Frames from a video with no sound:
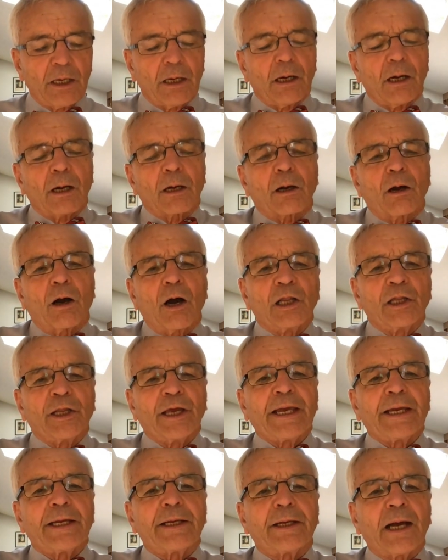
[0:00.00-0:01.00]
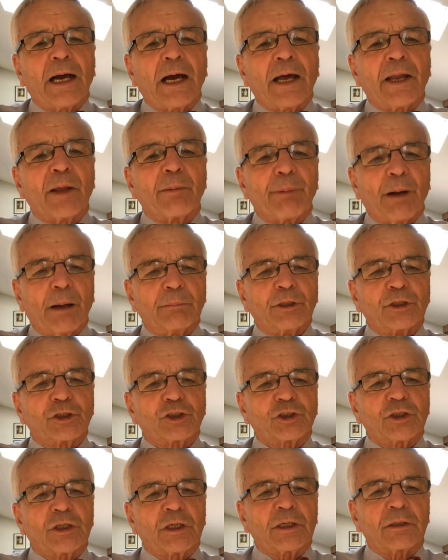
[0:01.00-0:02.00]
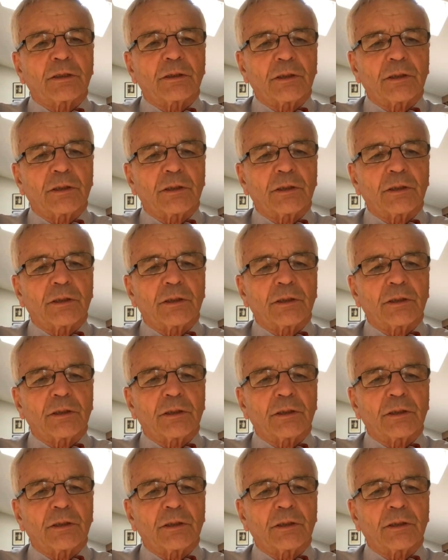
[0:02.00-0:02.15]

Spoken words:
a colleague, and I published it